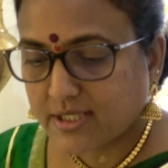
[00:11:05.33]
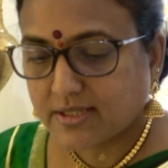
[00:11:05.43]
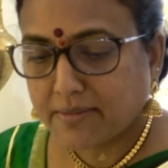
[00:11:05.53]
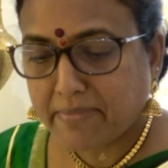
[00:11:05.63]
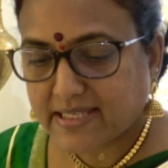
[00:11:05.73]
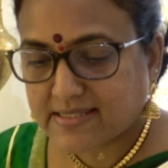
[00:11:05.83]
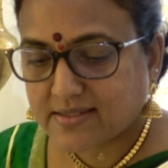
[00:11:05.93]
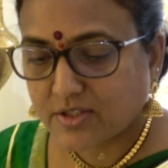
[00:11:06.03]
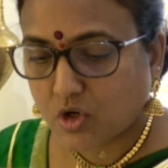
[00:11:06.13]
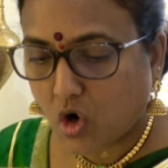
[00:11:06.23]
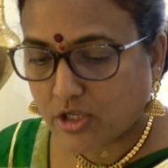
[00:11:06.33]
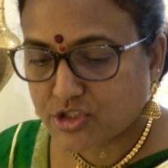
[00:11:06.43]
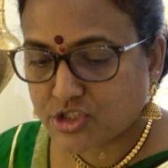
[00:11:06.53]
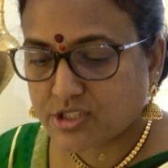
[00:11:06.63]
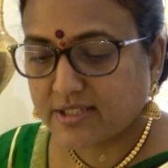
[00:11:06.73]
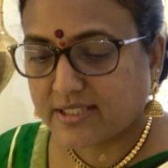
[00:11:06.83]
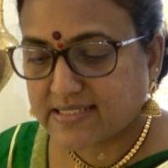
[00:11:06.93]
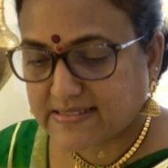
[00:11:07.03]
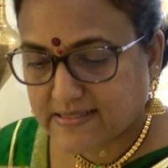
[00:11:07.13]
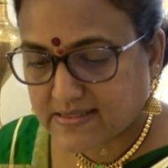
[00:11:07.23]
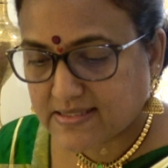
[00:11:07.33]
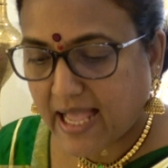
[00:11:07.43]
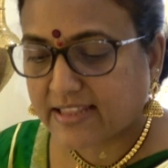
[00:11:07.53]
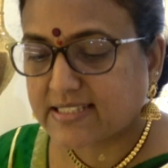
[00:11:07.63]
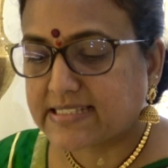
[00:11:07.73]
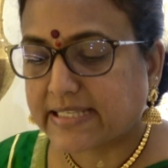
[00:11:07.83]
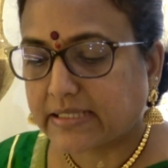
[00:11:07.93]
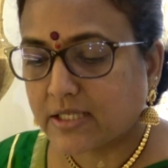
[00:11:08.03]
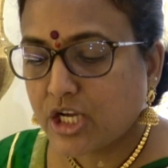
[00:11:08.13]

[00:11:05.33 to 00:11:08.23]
the mace, the conch, the discus, and the sling.